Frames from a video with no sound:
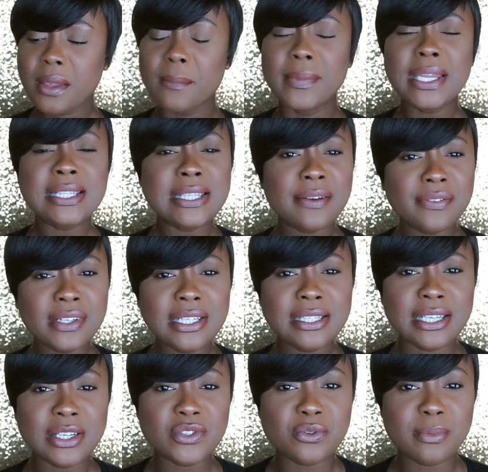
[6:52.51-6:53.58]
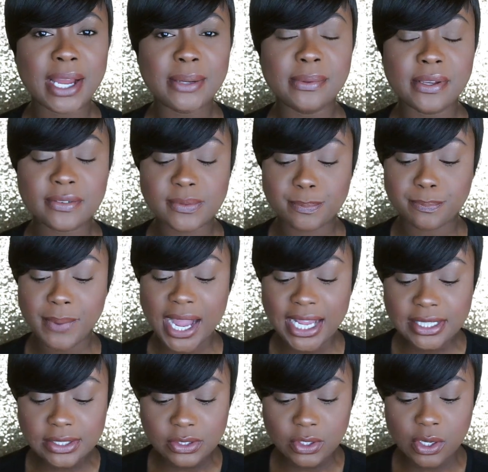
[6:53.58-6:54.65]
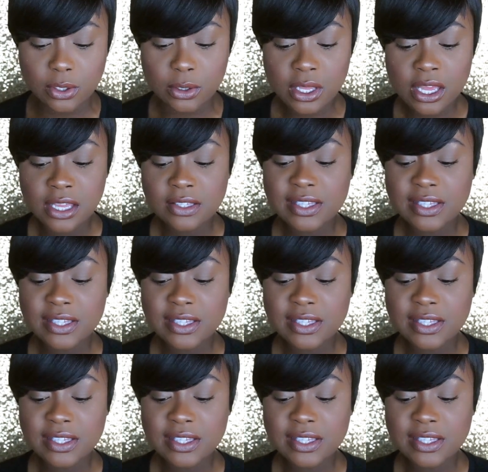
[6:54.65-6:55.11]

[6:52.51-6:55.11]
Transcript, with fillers: but it definitely does remind me of Pine-Sol.